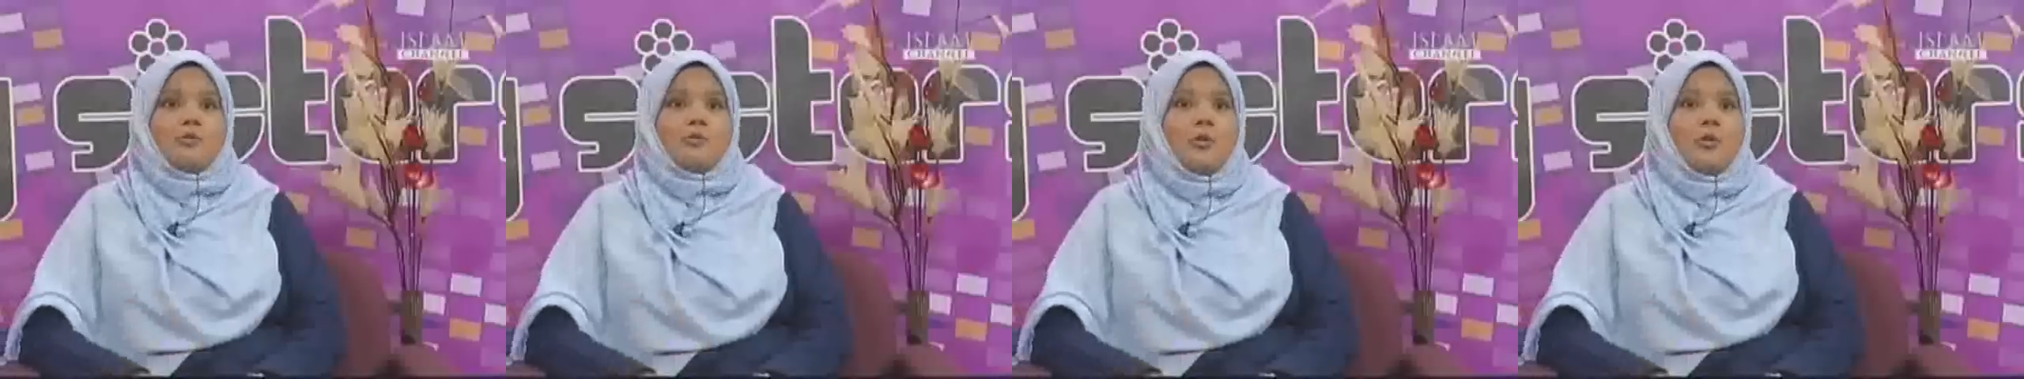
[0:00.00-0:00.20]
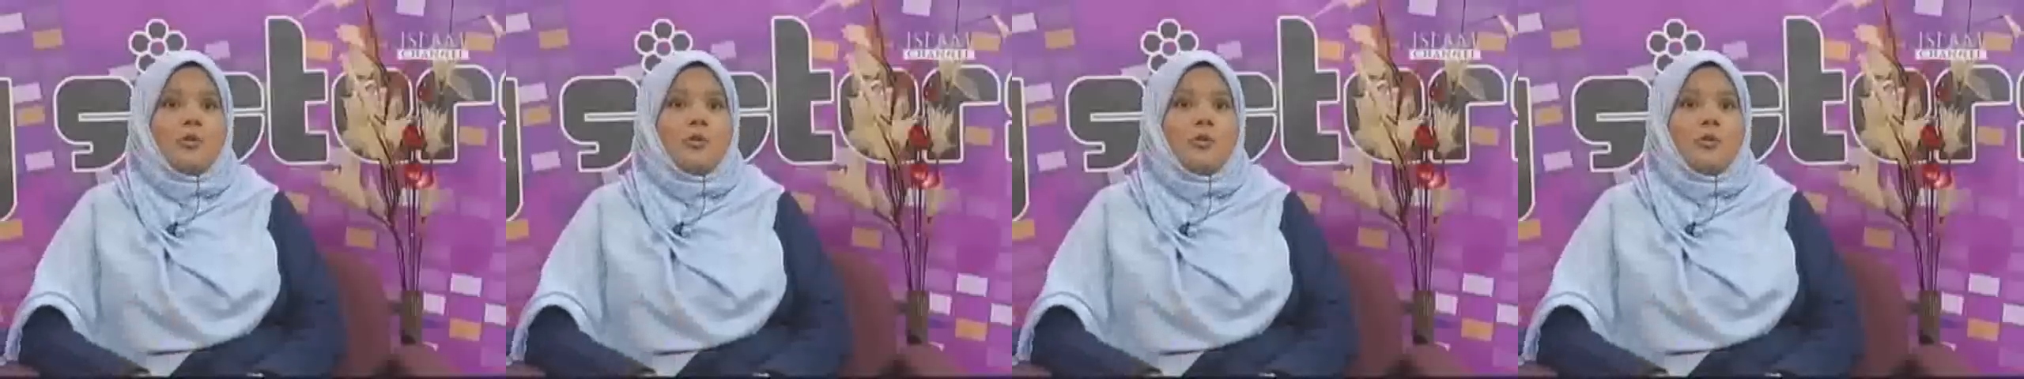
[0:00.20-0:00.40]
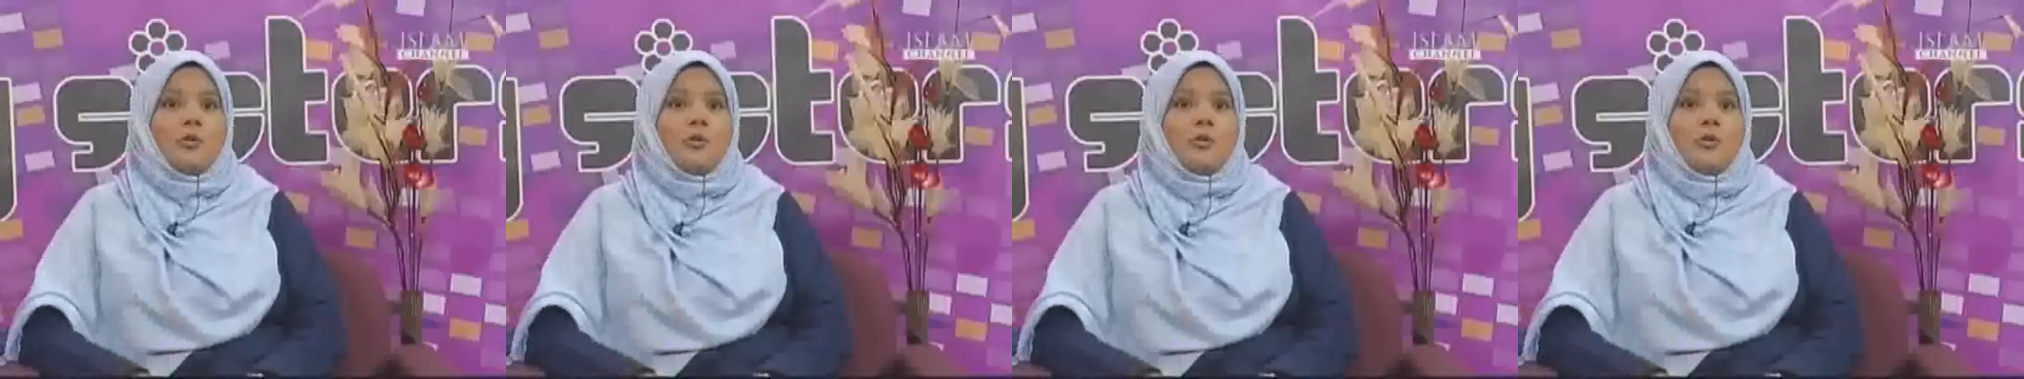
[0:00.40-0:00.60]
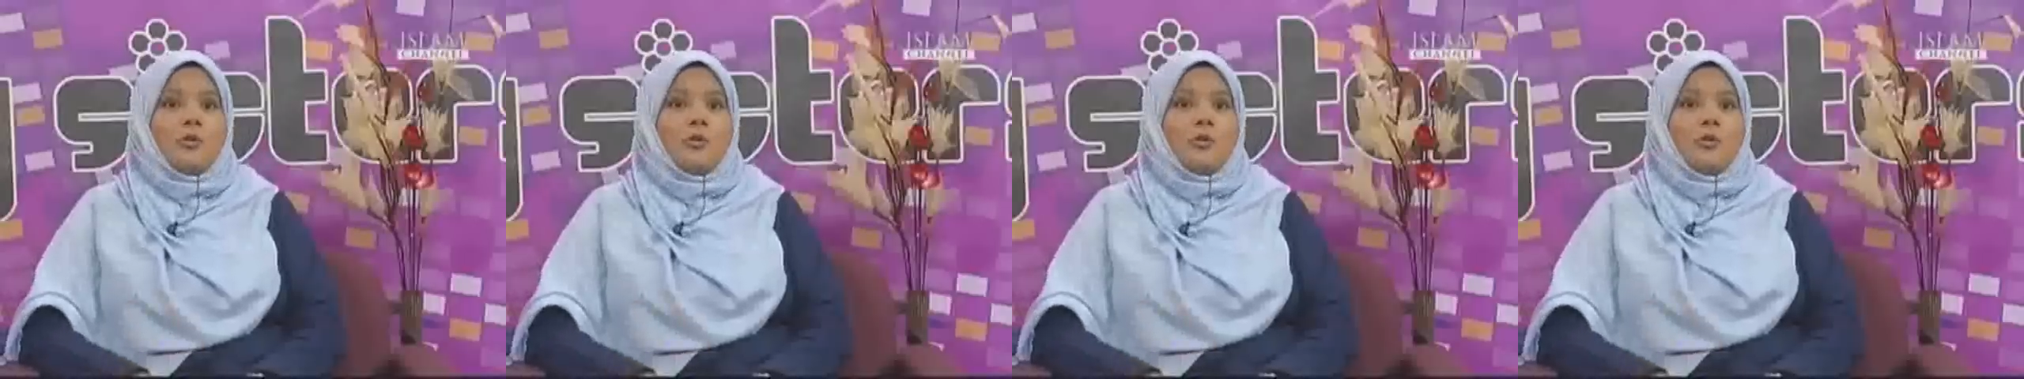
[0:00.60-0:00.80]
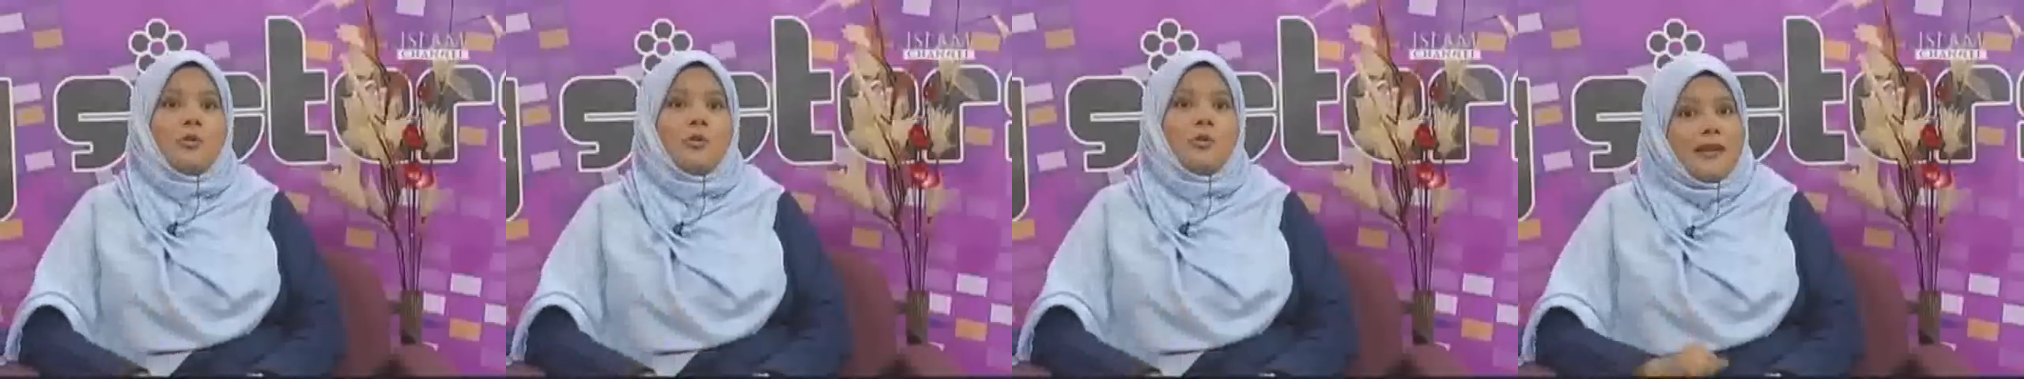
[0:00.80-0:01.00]
you want but
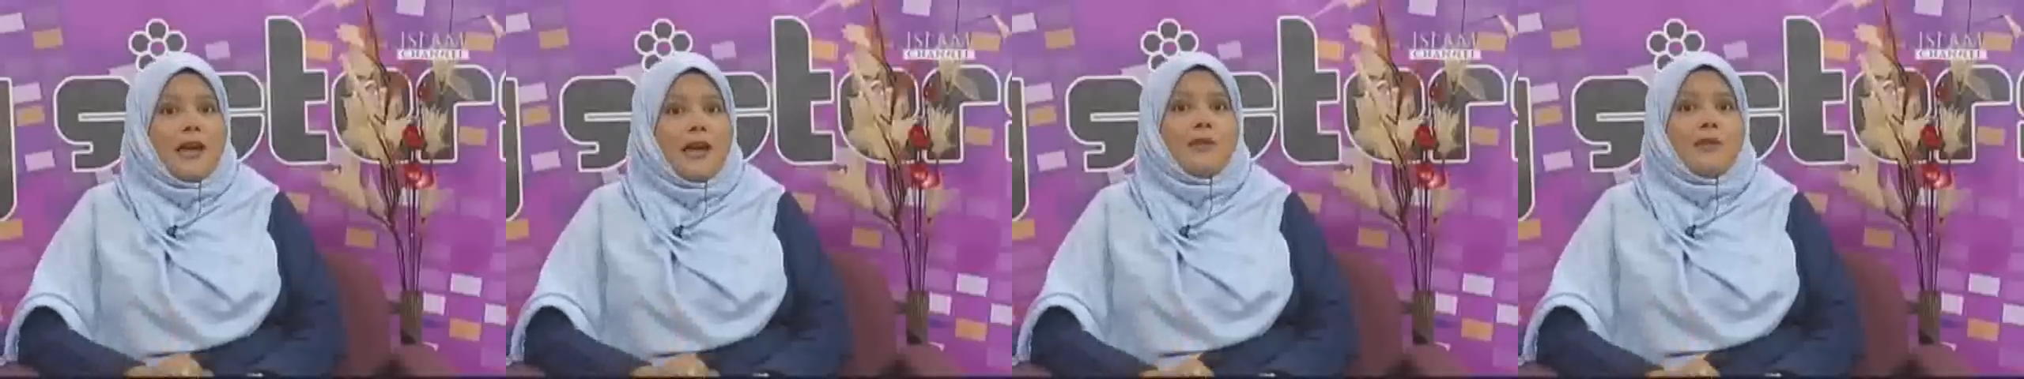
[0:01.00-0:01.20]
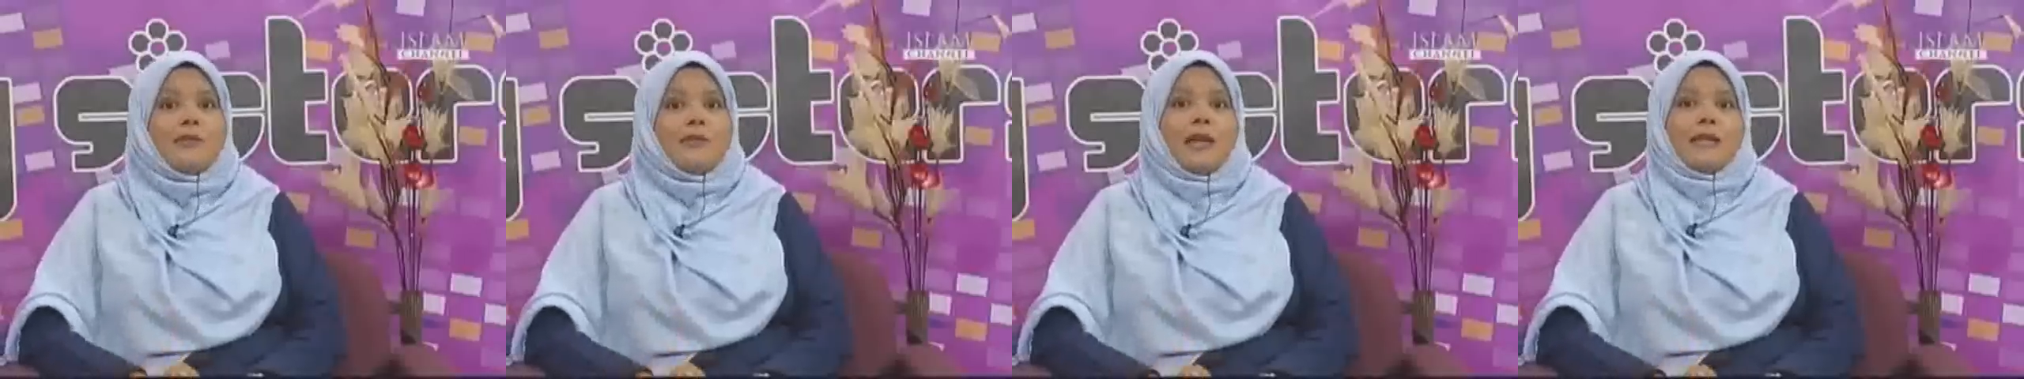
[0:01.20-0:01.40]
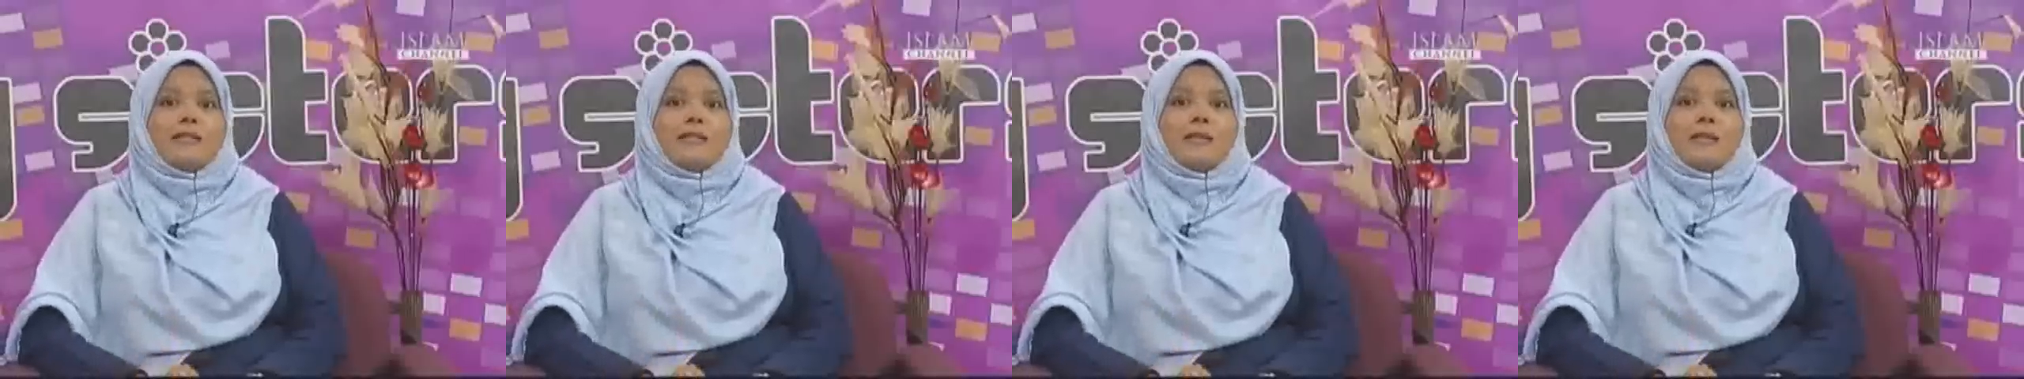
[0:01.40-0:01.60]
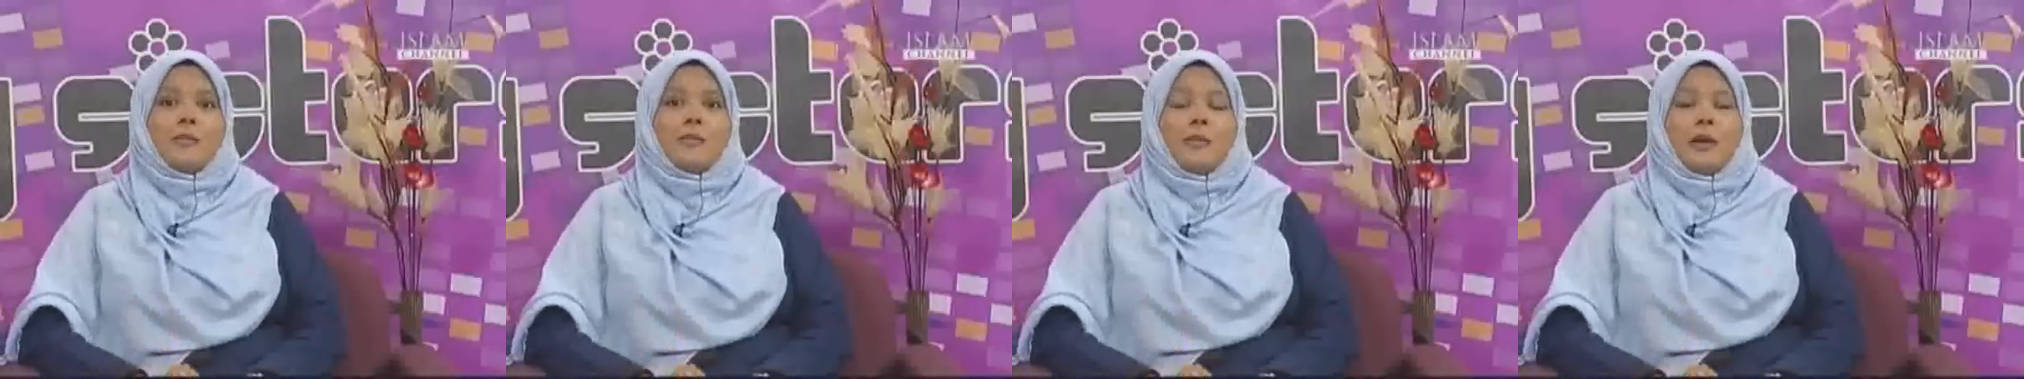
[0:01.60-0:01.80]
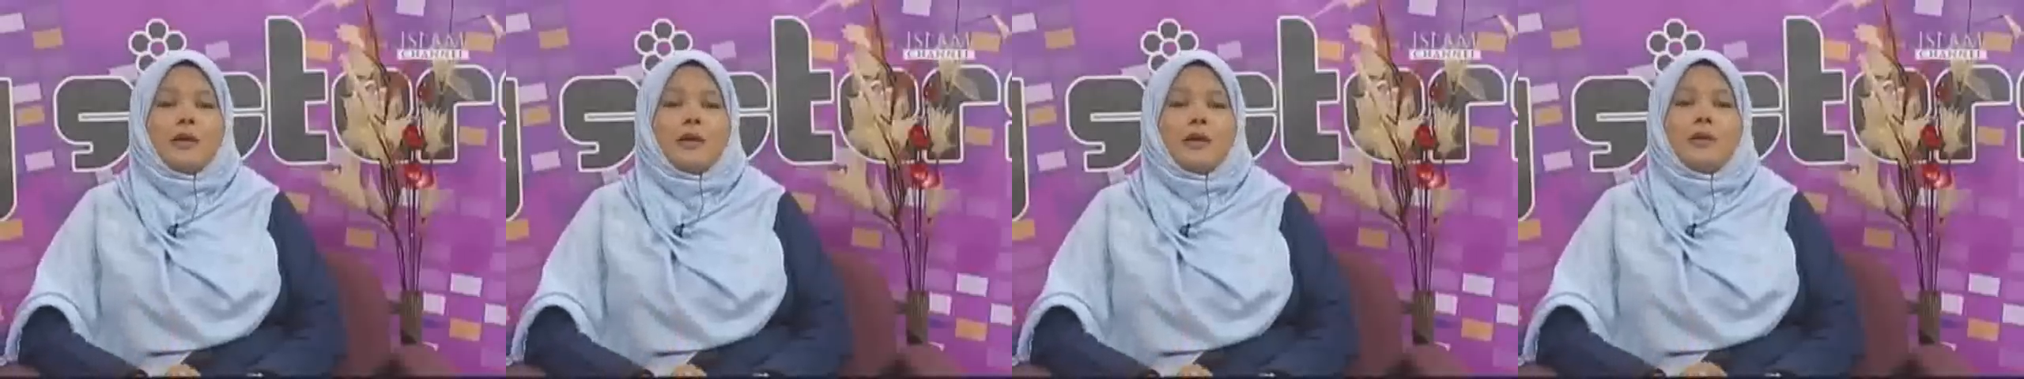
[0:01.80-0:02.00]
haven't found that
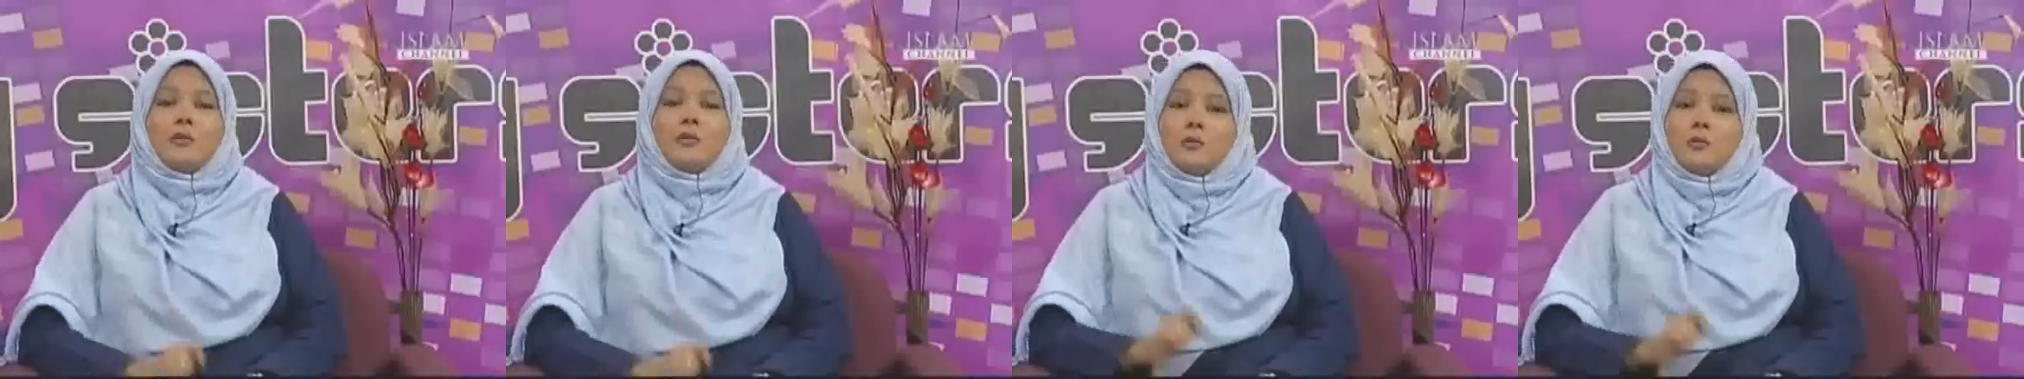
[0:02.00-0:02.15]
someone